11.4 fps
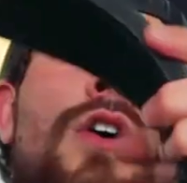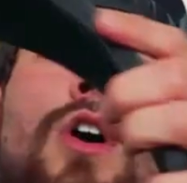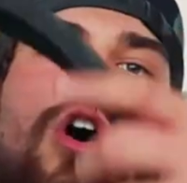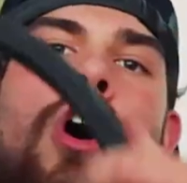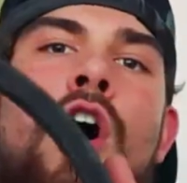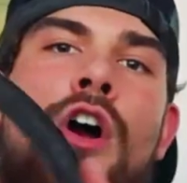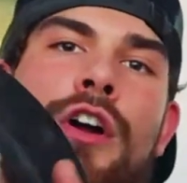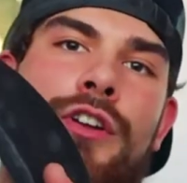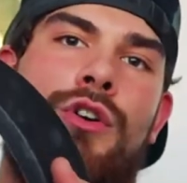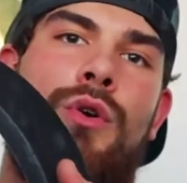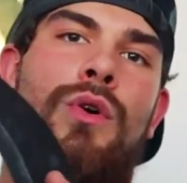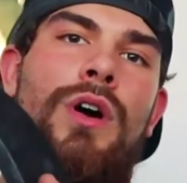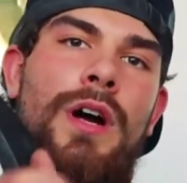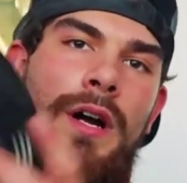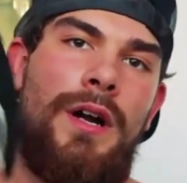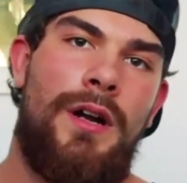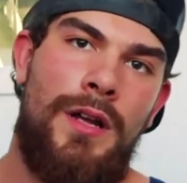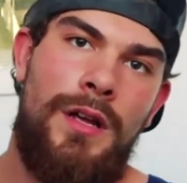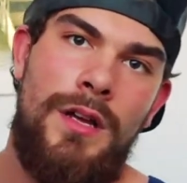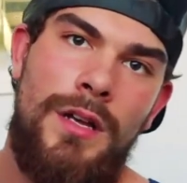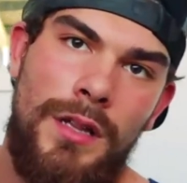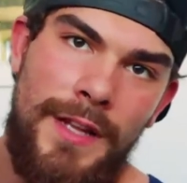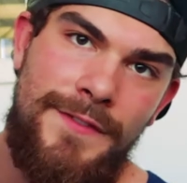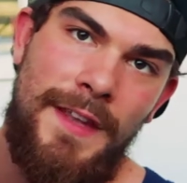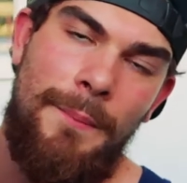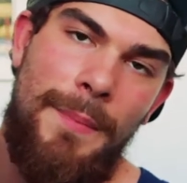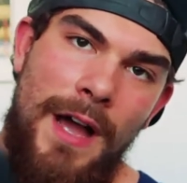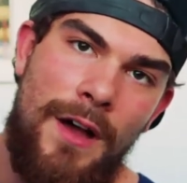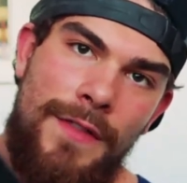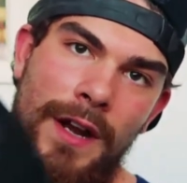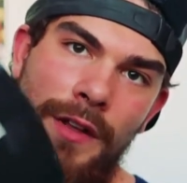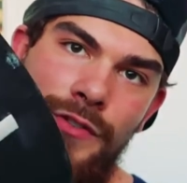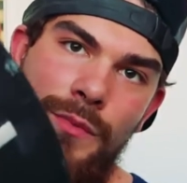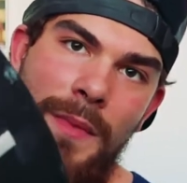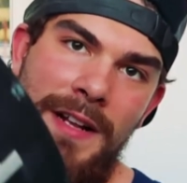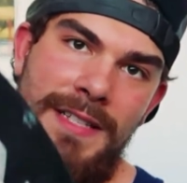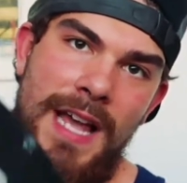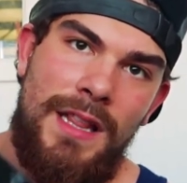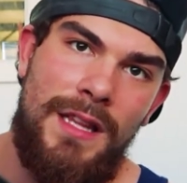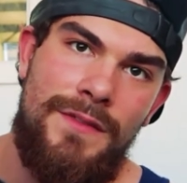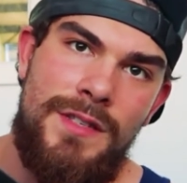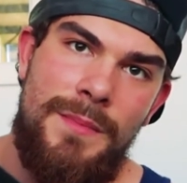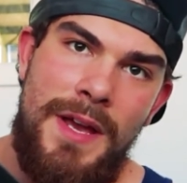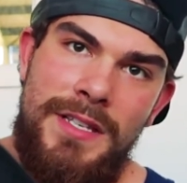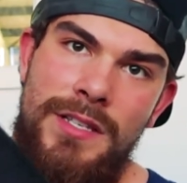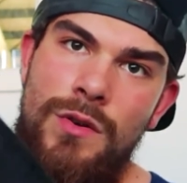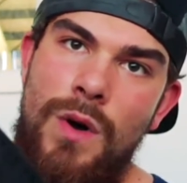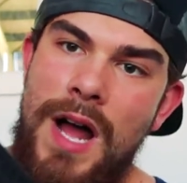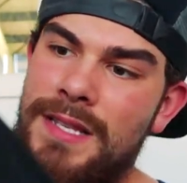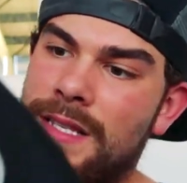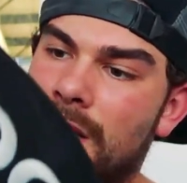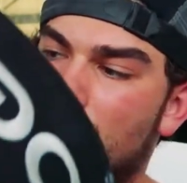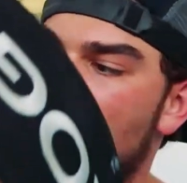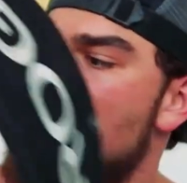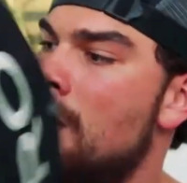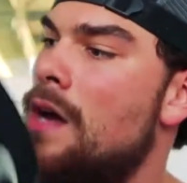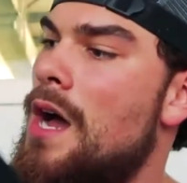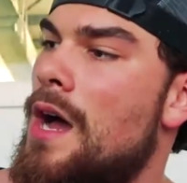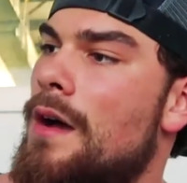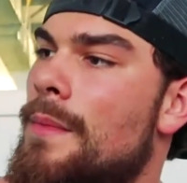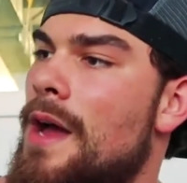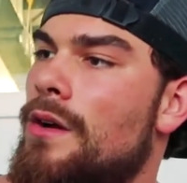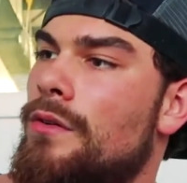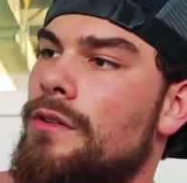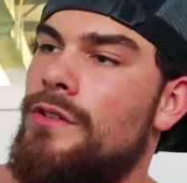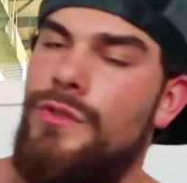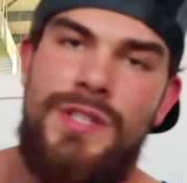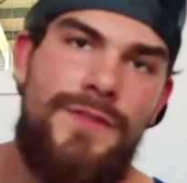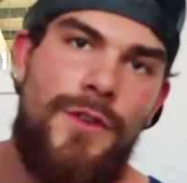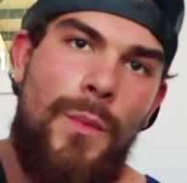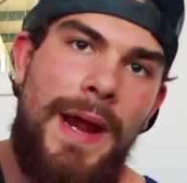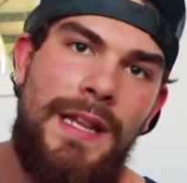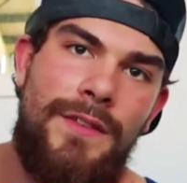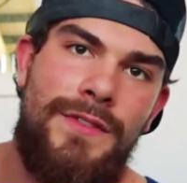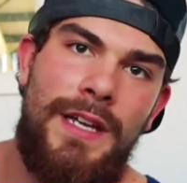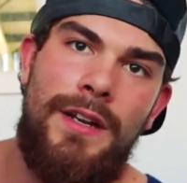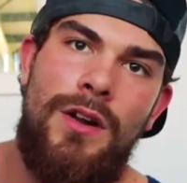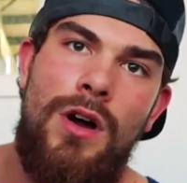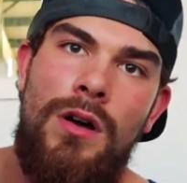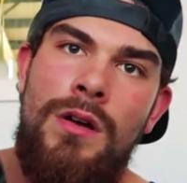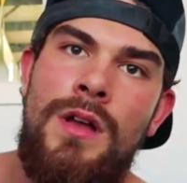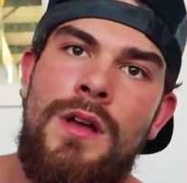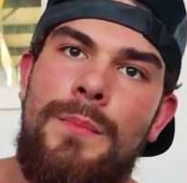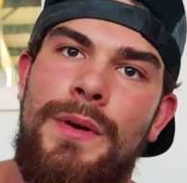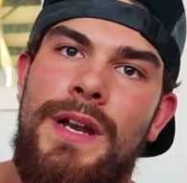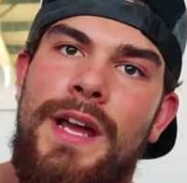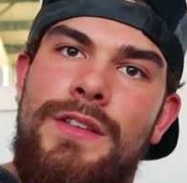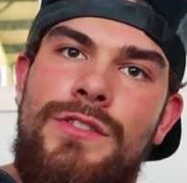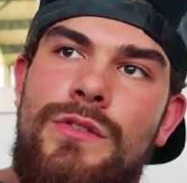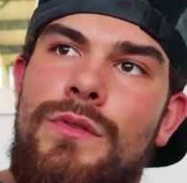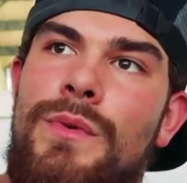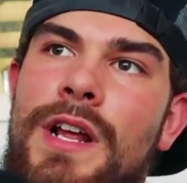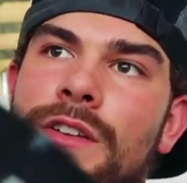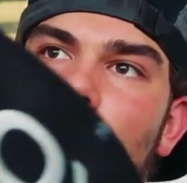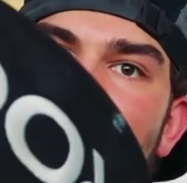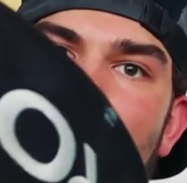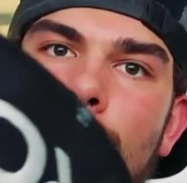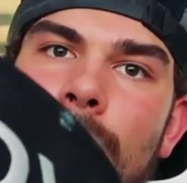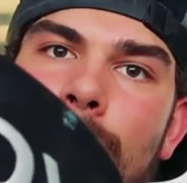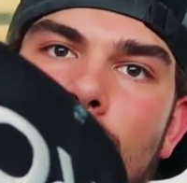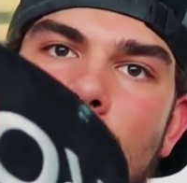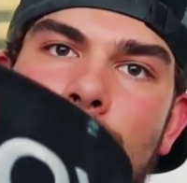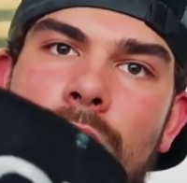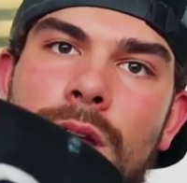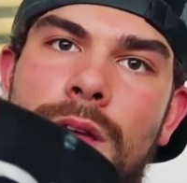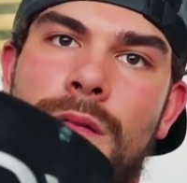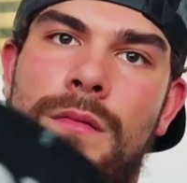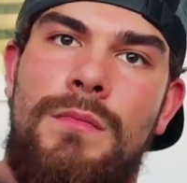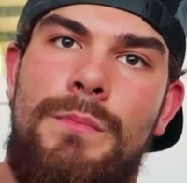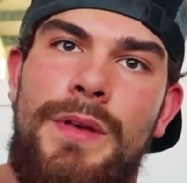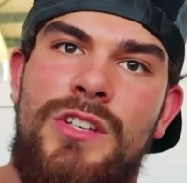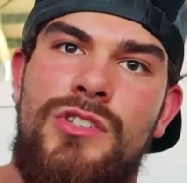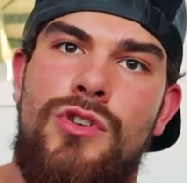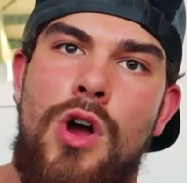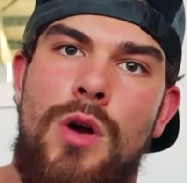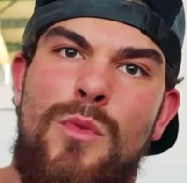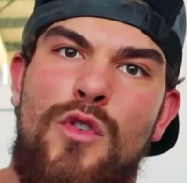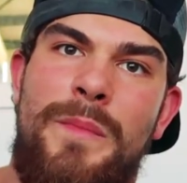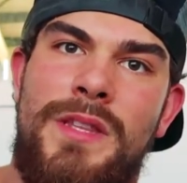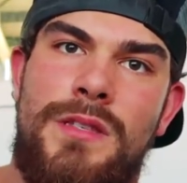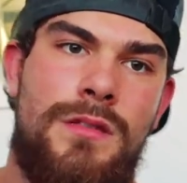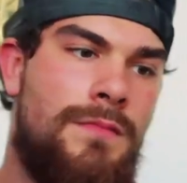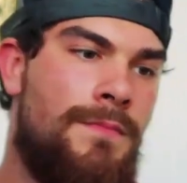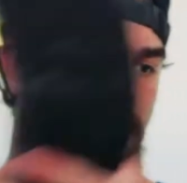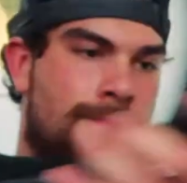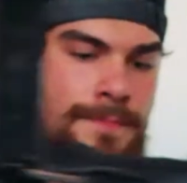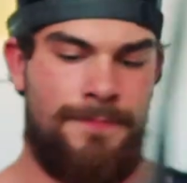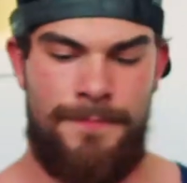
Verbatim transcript: hardcore lifting belt that I'll do my deadlifts and my squats in. Um, I don't use this for weightlifting at all, but I do it when I do my, my primary big strong movements.